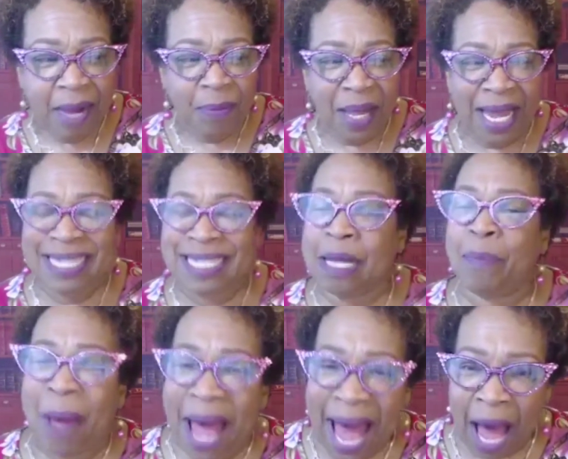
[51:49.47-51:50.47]
is the
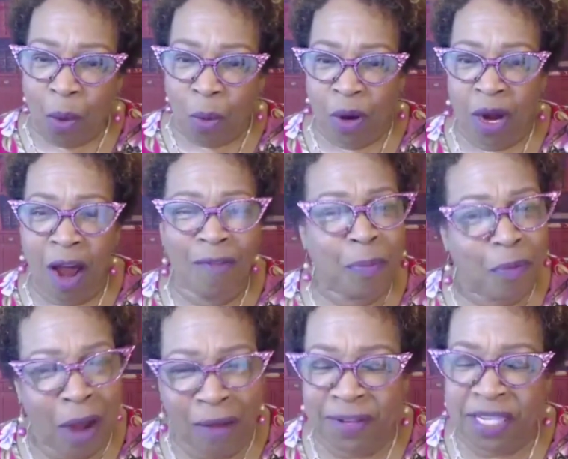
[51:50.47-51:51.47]
power of the
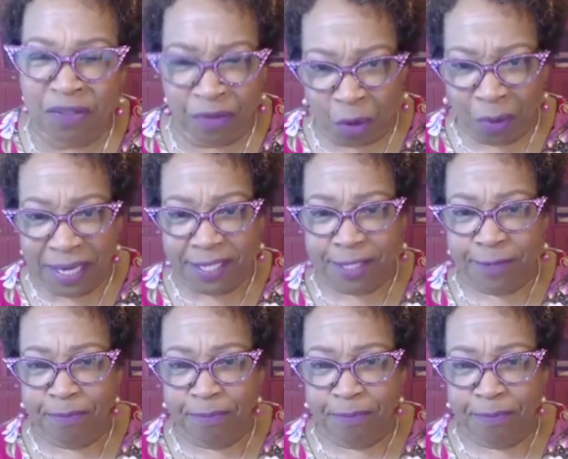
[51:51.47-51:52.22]
prophet's voice.